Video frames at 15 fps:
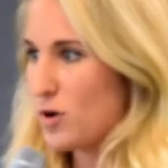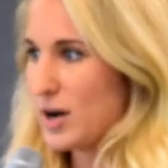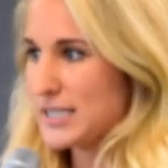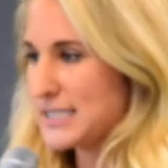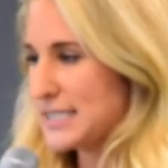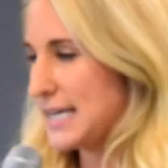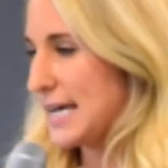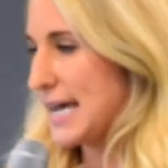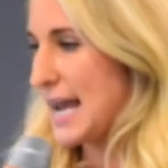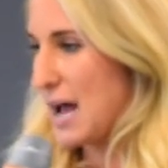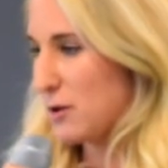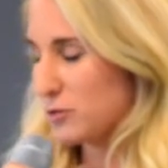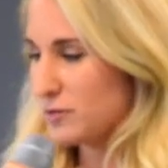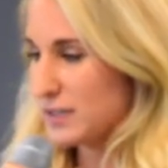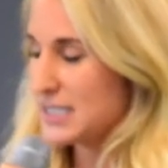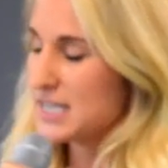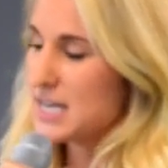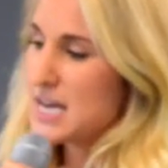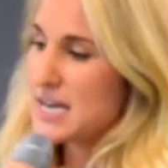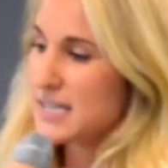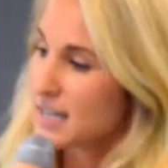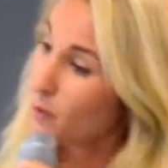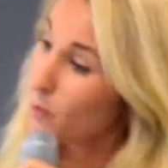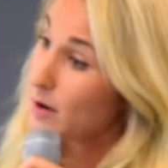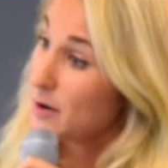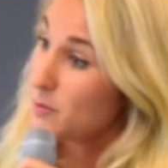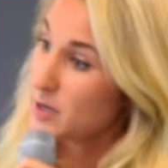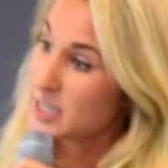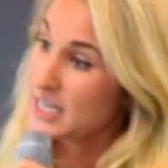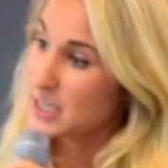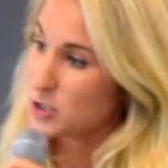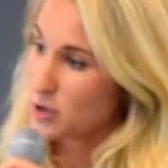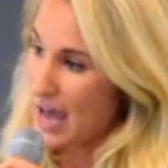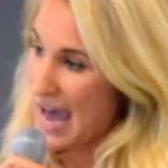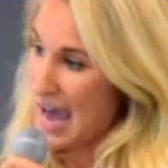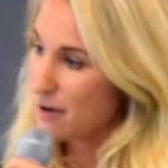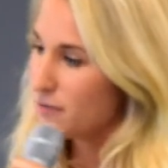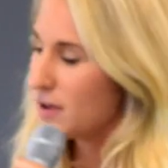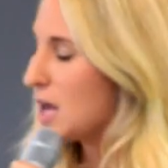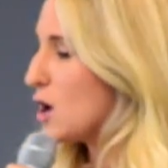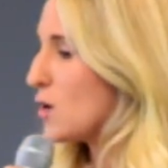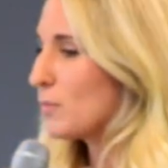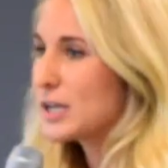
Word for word: pricing and outfits, that we would need to have.